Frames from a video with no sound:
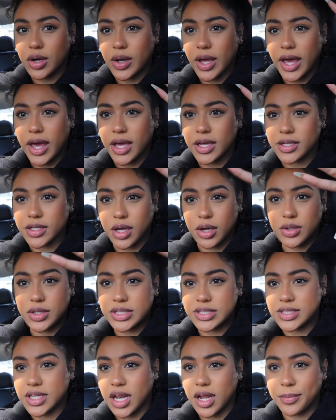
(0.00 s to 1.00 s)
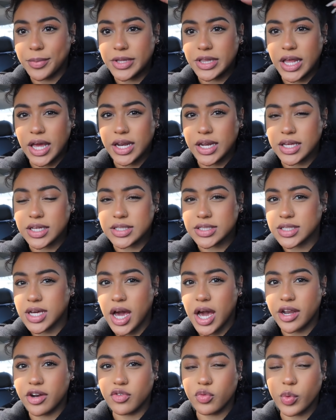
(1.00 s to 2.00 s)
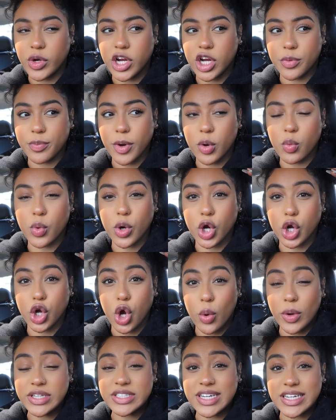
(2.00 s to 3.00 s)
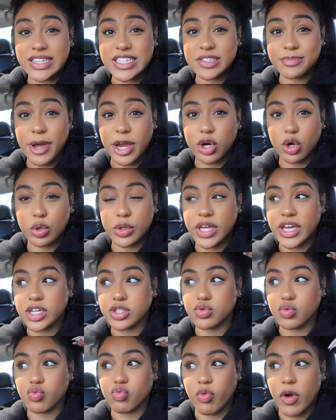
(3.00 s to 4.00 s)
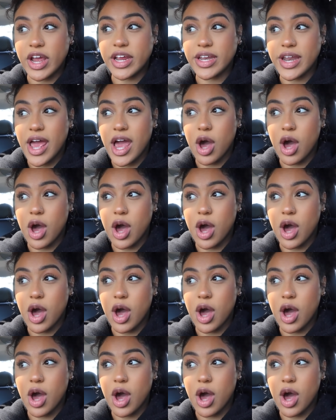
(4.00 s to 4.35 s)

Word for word: Okay, know the setup and lighting is kind of weird, but we're going to get these micro links right